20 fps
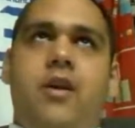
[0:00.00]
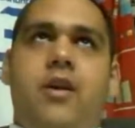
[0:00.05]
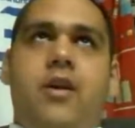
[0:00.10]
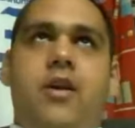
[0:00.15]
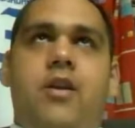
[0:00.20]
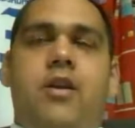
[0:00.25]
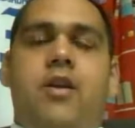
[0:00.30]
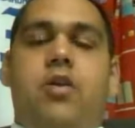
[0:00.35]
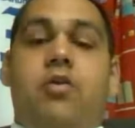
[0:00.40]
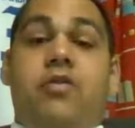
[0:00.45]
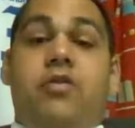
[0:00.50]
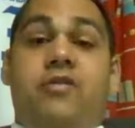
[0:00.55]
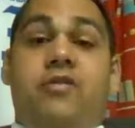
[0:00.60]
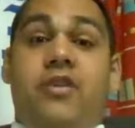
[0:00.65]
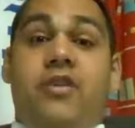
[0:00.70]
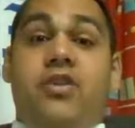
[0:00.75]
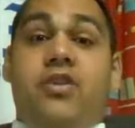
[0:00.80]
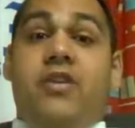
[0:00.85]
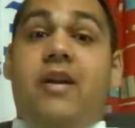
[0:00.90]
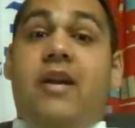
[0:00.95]
U.S.
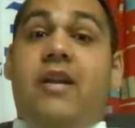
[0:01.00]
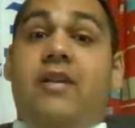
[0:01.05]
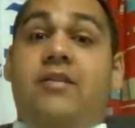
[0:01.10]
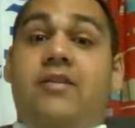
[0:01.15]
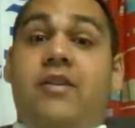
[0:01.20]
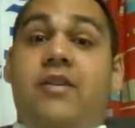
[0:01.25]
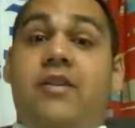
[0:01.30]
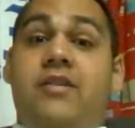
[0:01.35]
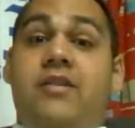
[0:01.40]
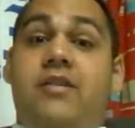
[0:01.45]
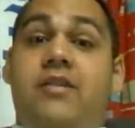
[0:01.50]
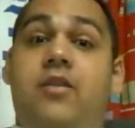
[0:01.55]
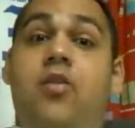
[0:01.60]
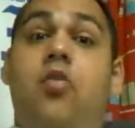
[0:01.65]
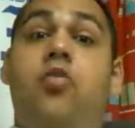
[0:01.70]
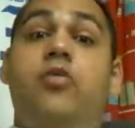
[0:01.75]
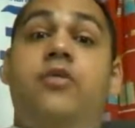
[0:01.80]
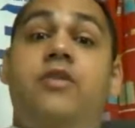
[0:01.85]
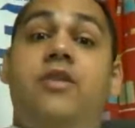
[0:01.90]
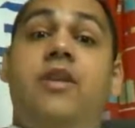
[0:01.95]
Virgin Islands is the
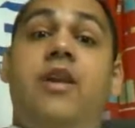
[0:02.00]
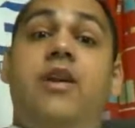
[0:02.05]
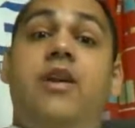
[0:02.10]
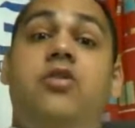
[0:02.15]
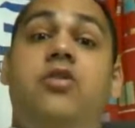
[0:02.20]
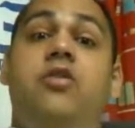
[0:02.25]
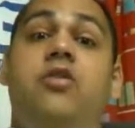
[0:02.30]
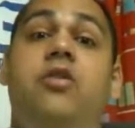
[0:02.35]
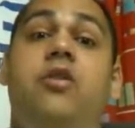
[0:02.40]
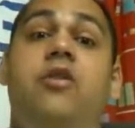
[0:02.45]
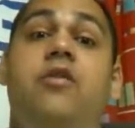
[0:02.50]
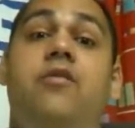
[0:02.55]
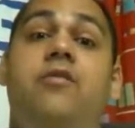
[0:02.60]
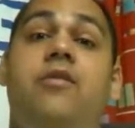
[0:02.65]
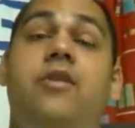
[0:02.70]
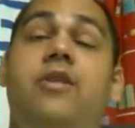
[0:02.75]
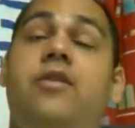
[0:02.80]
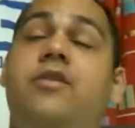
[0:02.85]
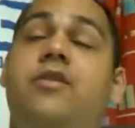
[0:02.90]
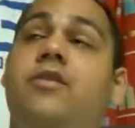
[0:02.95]
host nation of
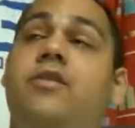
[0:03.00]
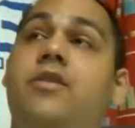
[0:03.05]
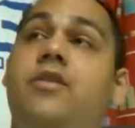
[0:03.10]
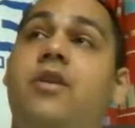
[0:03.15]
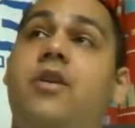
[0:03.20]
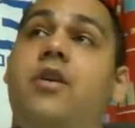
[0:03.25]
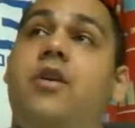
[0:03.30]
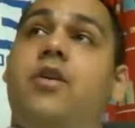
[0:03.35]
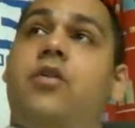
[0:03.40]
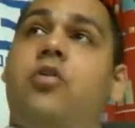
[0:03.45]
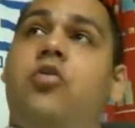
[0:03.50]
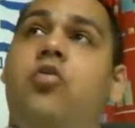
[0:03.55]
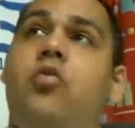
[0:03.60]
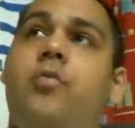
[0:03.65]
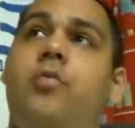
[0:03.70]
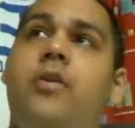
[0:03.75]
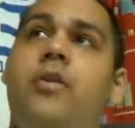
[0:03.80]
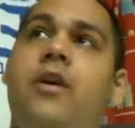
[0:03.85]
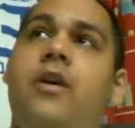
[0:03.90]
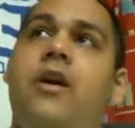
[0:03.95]
this group.
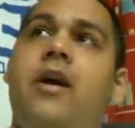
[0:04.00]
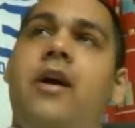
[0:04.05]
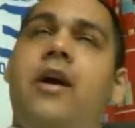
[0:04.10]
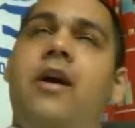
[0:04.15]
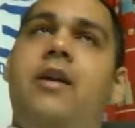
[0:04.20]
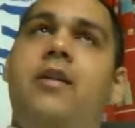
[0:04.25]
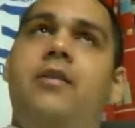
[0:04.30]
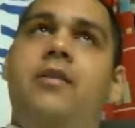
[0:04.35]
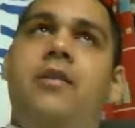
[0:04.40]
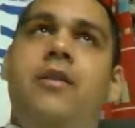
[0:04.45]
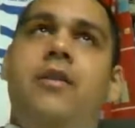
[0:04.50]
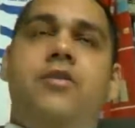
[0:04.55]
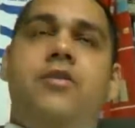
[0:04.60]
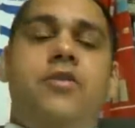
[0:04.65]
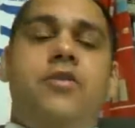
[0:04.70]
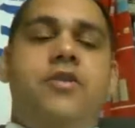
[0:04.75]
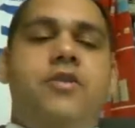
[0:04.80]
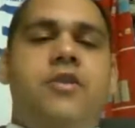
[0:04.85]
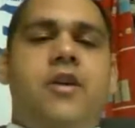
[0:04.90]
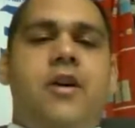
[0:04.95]
Guyana, they're just
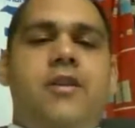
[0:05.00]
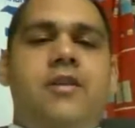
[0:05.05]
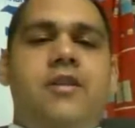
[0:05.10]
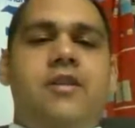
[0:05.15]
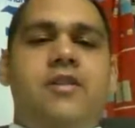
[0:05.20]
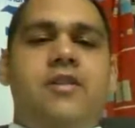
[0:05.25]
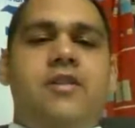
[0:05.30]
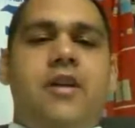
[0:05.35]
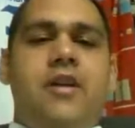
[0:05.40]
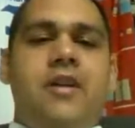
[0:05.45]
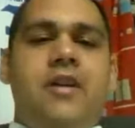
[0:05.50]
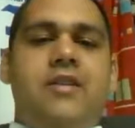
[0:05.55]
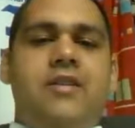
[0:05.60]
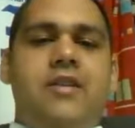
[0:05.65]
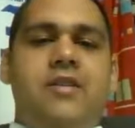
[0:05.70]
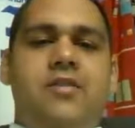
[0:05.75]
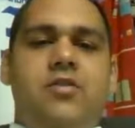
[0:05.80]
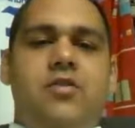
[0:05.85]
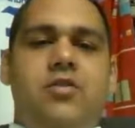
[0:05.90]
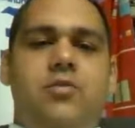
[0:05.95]
starting to get
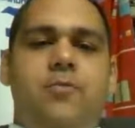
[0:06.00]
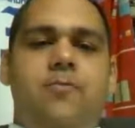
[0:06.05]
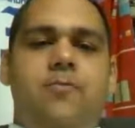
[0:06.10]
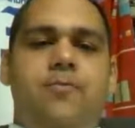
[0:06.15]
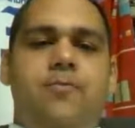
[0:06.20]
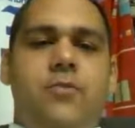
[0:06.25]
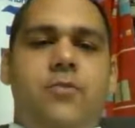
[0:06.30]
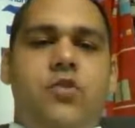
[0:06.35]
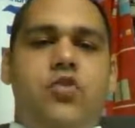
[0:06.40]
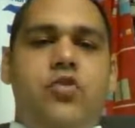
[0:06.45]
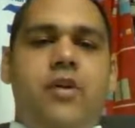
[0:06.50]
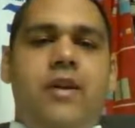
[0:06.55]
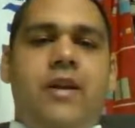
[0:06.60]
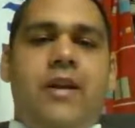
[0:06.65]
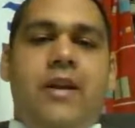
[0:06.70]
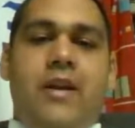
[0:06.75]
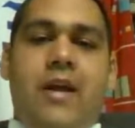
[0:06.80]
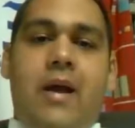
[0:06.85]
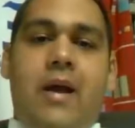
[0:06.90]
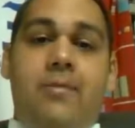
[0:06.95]
into training
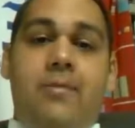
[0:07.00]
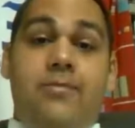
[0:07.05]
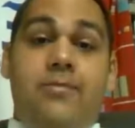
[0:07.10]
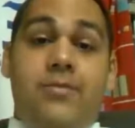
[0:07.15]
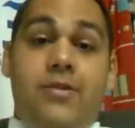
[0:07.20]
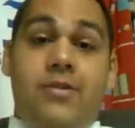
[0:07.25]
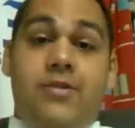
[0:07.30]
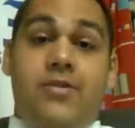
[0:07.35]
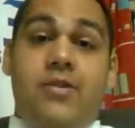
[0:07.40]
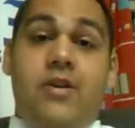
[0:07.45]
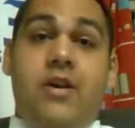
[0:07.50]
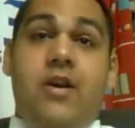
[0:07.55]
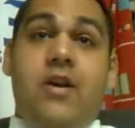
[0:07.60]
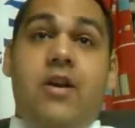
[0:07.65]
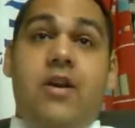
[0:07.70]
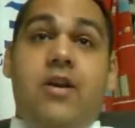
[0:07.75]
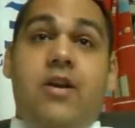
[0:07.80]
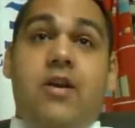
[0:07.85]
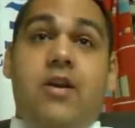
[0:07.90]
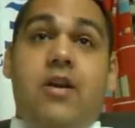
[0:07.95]
camps
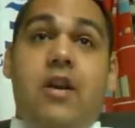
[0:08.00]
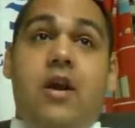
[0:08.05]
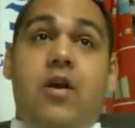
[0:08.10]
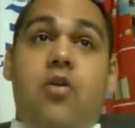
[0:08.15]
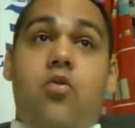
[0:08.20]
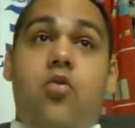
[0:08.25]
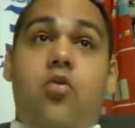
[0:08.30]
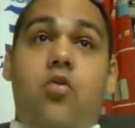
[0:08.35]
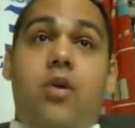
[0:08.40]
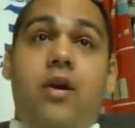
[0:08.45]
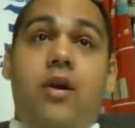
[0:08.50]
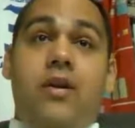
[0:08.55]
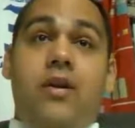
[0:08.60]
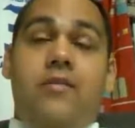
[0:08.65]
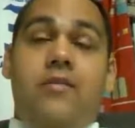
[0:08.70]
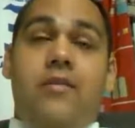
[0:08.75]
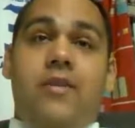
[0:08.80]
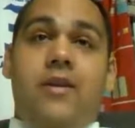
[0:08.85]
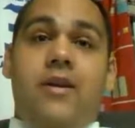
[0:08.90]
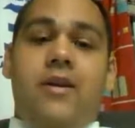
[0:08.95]
now and
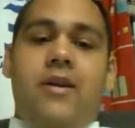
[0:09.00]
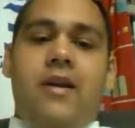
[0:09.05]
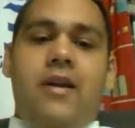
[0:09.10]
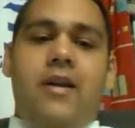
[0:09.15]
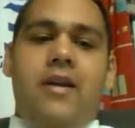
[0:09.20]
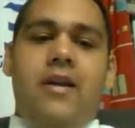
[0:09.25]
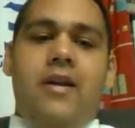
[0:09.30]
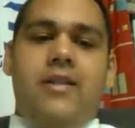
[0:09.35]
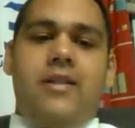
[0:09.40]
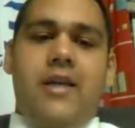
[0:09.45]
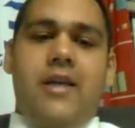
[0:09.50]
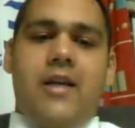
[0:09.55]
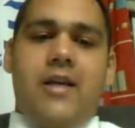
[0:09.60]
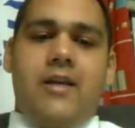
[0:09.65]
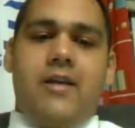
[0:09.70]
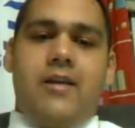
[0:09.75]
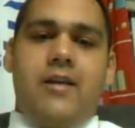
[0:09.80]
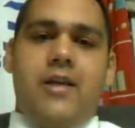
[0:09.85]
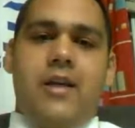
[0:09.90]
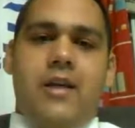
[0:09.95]
everything like that. And
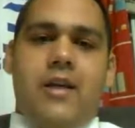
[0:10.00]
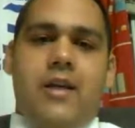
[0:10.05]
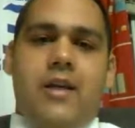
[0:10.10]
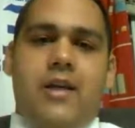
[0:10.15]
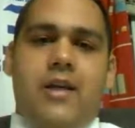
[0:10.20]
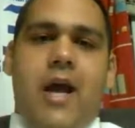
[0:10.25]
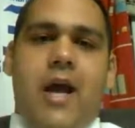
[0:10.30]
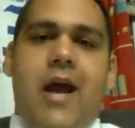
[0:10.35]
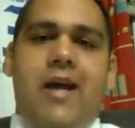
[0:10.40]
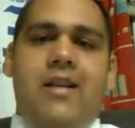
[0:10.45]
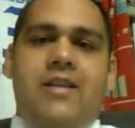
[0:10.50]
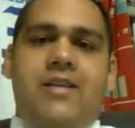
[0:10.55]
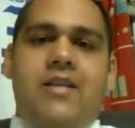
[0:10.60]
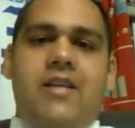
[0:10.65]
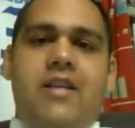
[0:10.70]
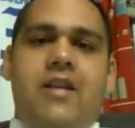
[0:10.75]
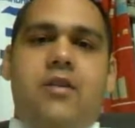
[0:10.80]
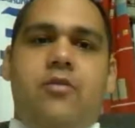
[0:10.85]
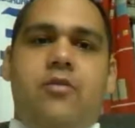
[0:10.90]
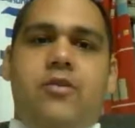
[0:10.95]

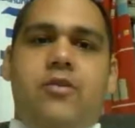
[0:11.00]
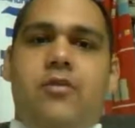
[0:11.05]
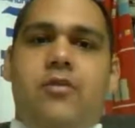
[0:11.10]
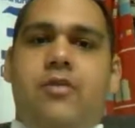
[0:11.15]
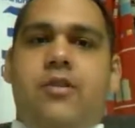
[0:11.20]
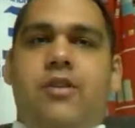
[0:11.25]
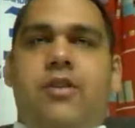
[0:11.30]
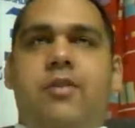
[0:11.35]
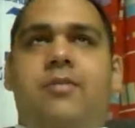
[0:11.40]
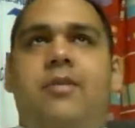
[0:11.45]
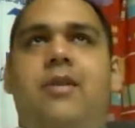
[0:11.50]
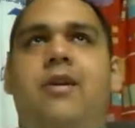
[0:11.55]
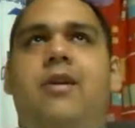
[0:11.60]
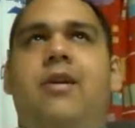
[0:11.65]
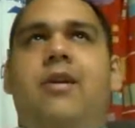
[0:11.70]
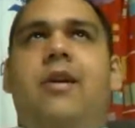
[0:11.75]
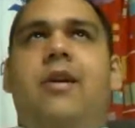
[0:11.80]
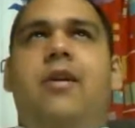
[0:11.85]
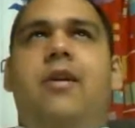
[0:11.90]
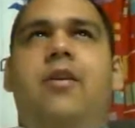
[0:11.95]
Antigua is doing
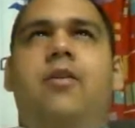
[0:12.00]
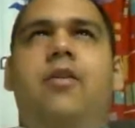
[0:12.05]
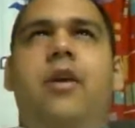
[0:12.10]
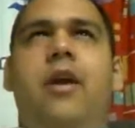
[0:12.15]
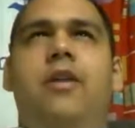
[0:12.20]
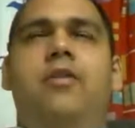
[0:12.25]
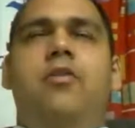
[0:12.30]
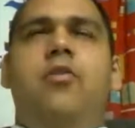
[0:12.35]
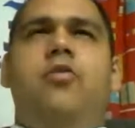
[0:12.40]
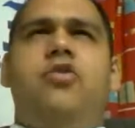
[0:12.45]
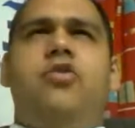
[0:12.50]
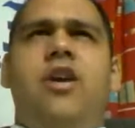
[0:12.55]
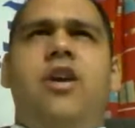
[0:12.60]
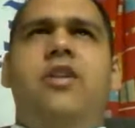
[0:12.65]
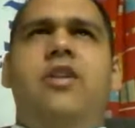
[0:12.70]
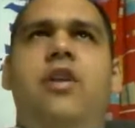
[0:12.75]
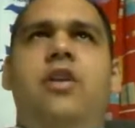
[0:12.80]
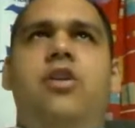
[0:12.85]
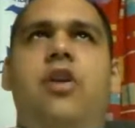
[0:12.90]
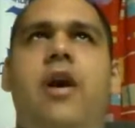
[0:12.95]
similarly. Head coach
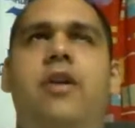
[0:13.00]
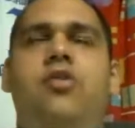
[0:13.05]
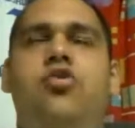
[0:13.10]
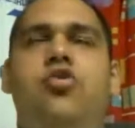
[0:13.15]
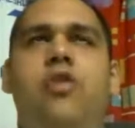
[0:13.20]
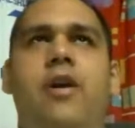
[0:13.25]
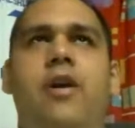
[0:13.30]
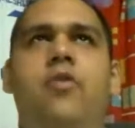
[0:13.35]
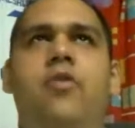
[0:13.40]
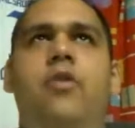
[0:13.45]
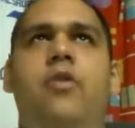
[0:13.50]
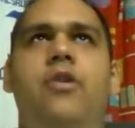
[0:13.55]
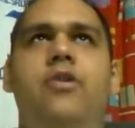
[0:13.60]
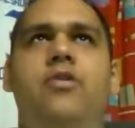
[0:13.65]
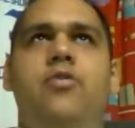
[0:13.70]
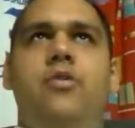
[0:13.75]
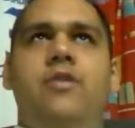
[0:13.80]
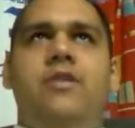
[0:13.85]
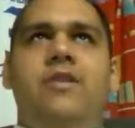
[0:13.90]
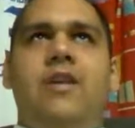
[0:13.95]
Andrew Edwards
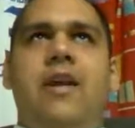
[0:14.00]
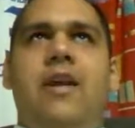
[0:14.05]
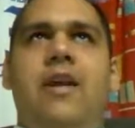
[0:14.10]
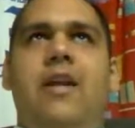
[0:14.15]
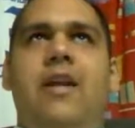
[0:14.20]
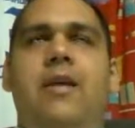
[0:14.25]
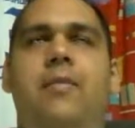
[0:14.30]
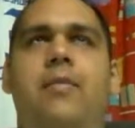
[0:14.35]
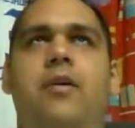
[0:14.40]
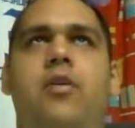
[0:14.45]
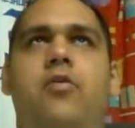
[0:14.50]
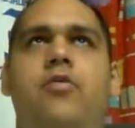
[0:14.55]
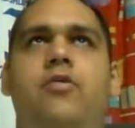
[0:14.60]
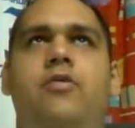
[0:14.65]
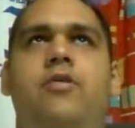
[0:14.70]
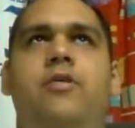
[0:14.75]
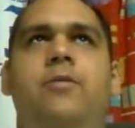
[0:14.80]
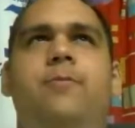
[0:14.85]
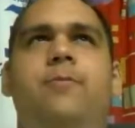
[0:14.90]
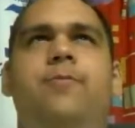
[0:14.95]
was saying about